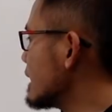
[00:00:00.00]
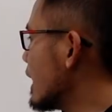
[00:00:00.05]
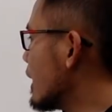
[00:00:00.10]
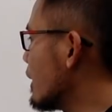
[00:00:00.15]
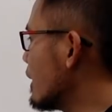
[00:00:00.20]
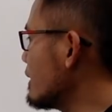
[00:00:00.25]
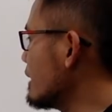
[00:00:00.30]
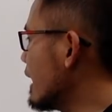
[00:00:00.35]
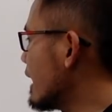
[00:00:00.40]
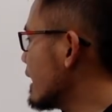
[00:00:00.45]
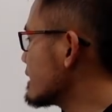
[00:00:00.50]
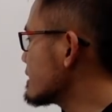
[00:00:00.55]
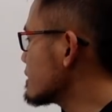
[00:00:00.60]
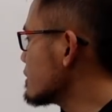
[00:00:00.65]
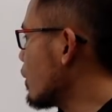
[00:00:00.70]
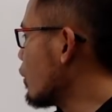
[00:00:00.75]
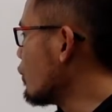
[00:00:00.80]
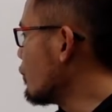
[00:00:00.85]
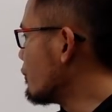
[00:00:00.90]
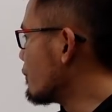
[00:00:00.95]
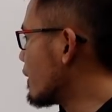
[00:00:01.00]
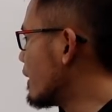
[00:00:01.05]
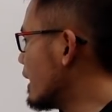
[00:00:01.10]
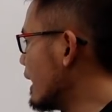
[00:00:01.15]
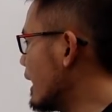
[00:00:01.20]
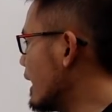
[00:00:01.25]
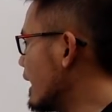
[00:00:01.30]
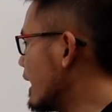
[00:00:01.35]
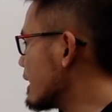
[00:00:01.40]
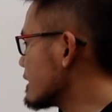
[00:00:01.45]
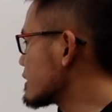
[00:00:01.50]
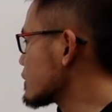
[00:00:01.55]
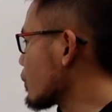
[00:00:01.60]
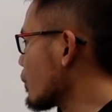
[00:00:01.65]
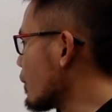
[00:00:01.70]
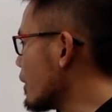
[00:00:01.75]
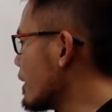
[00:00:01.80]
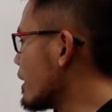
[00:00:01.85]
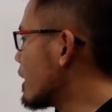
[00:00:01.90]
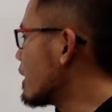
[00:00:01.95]
ln x over x
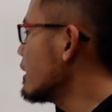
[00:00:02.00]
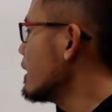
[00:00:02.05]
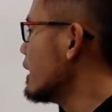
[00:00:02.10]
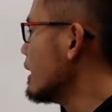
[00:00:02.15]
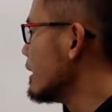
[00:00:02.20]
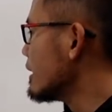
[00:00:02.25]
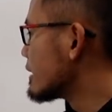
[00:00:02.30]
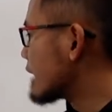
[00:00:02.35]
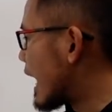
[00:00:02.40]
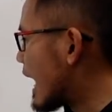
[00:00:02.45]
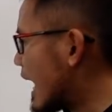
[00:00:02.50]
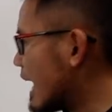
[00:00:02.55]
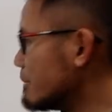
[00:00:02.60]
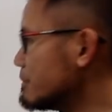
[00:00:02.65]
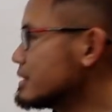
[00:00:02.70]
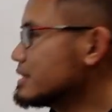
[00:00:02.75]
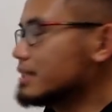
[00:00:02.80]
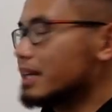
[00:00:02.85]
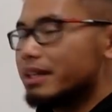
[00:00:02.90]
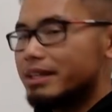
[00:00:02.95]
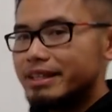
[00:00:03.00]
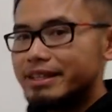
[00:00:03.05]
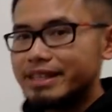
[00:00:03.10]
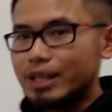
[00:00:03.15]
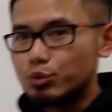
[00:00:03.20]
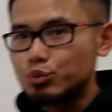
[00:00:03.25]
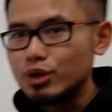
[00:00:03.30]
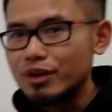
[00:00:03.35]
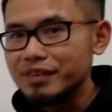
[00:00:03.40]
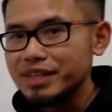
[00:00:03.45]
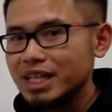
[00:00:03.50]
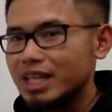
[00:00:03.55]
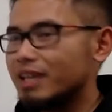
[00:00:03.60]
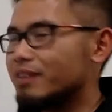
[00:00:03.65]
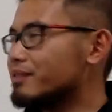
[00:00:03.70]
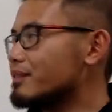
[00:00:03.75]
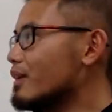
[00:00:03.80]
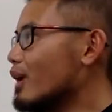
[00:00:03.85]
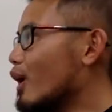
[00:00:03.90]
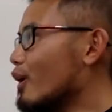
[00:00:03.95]
squared times the derivative
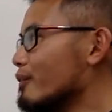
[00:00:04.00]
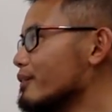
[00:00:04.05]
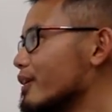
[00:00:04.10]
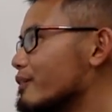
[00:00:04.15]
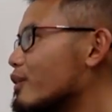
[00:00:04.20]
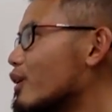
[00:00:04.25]
of the